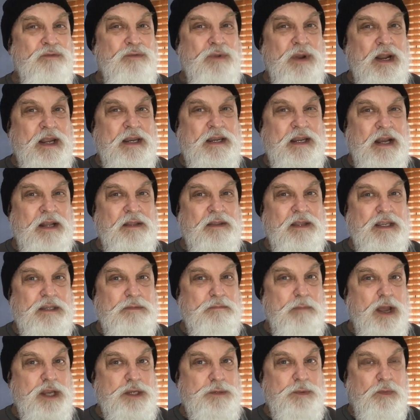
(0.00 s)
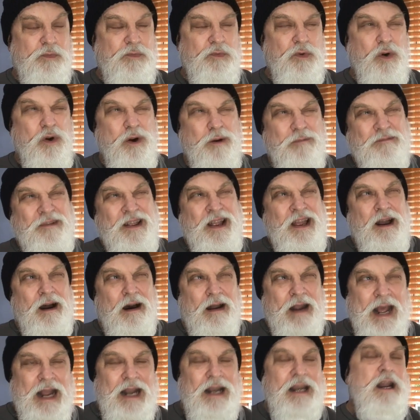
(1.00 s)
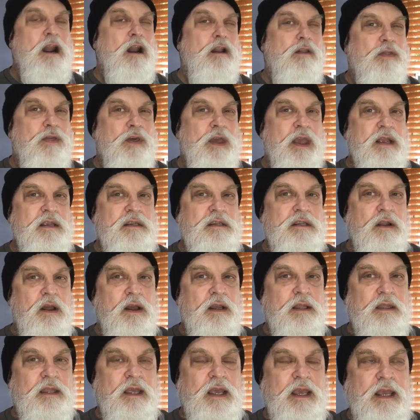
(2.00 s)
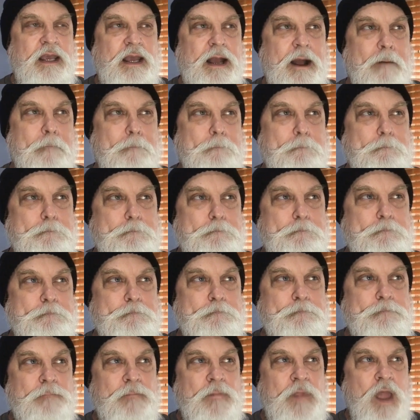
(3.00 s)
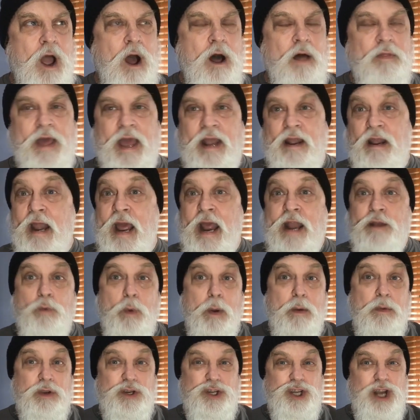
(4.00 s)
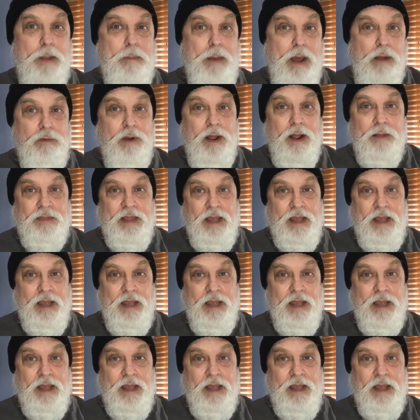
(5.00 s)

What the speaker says: really done this much before. I'd had little things like the that lamb waffle slapper, right?